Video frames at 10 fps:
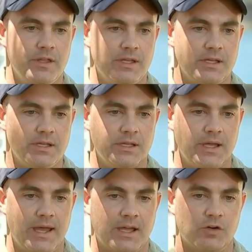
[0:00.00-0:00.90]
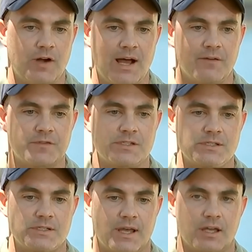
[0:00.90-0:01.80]
the
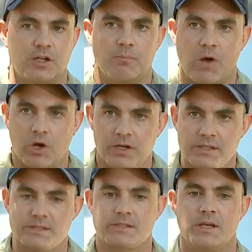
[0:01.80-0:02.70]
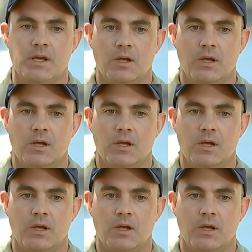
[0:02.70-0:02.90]
aircraft's uh, components.